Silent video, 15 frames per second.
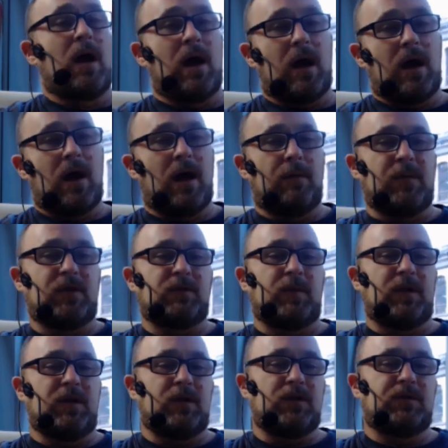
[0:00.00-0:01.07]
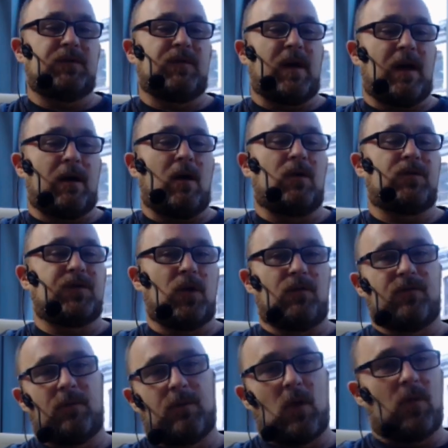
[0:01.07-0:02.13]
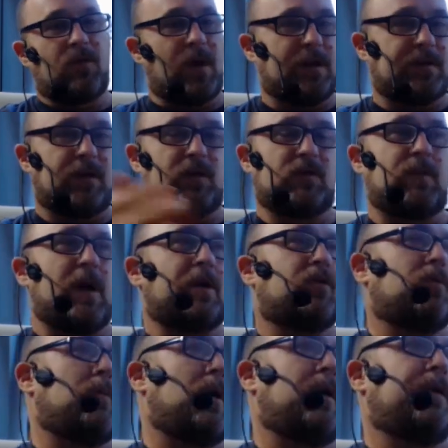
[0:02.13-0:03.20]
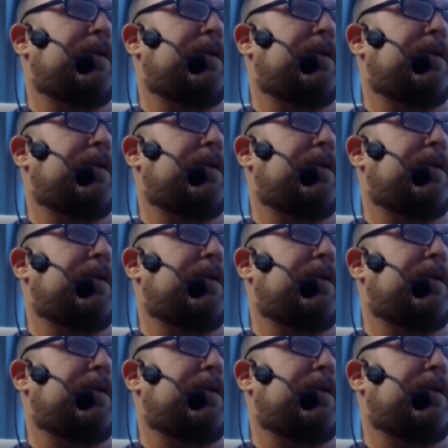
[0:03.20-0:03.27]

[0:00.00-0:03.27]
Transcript: uh, um, it's been used uh, also for both ends of the spectrum on